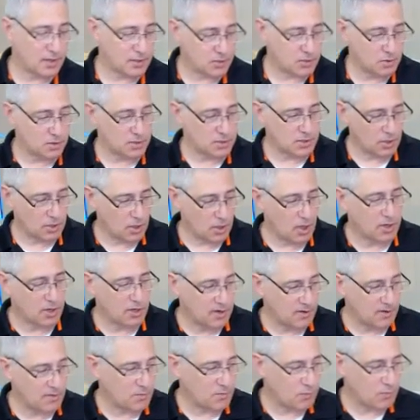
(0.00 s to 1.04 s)
So there's a lot
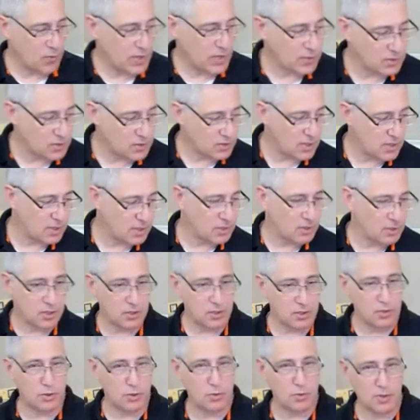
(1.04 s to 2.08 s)
of different things that you
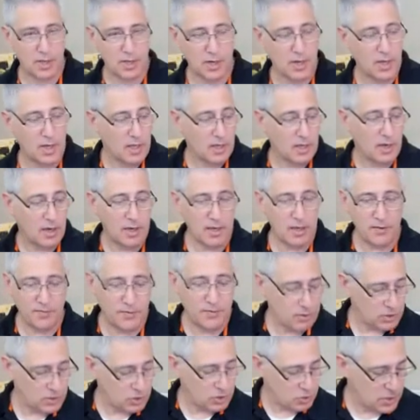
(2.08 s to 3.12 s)
can do with it.
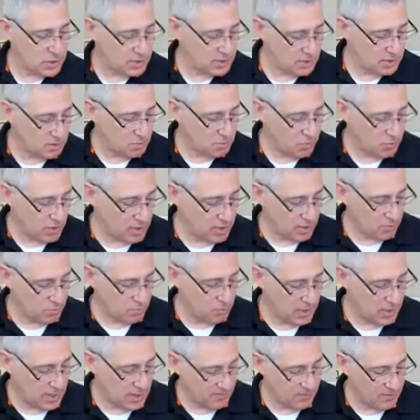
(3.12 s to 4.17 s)
If you're interested in the product,
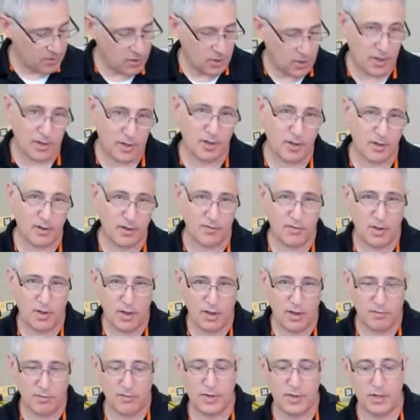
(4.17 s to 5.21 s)
we have a lot of
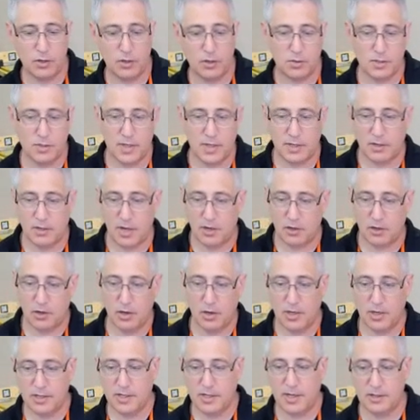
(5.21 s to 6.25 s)
videos and
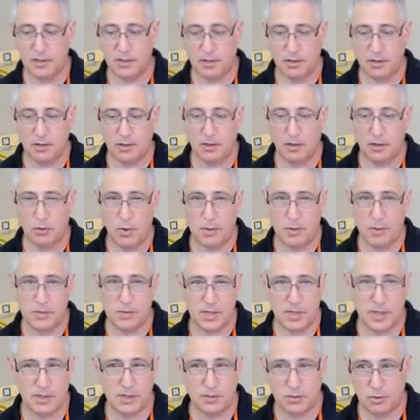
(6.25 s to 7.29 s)
content on our
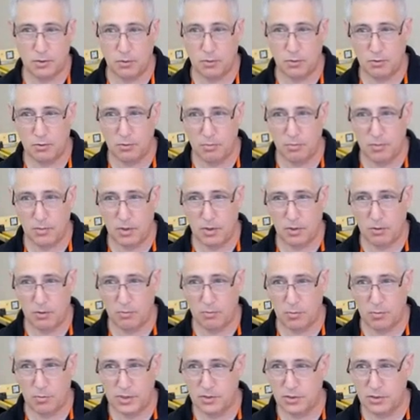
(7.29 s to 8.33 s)
website. So
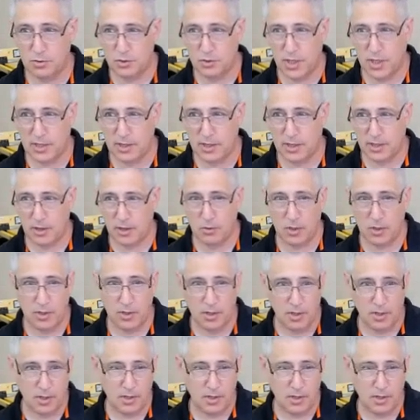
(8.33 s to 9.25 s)
please do check it out.